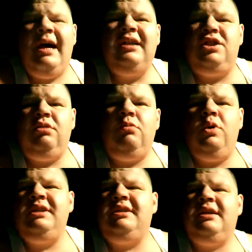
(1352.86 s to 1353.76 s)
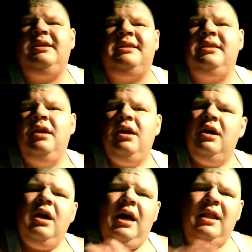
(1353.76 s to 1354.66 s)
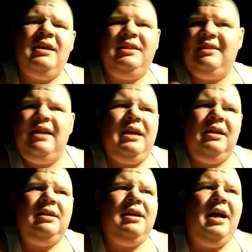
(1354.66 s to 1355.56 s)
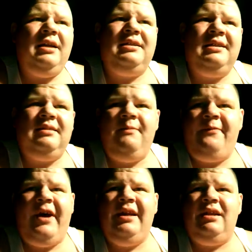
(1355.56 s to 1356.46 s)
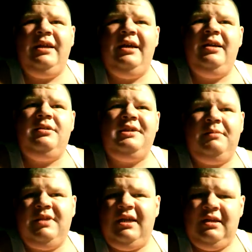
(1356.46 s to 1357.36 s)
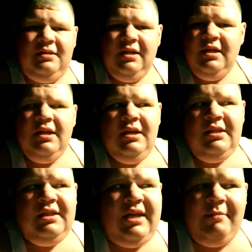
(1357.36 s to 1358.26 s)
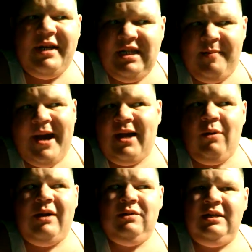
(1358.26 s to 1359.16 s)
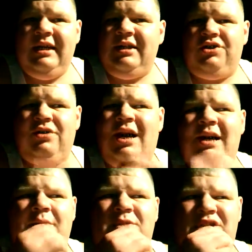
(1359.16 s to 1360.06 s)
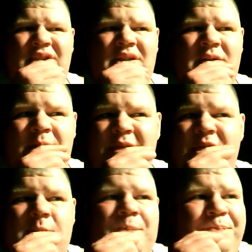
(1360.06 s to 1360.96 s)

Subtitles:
extra moist because I like to kind of find a lid or something and set my tobacco out and let it dry up just a little bit.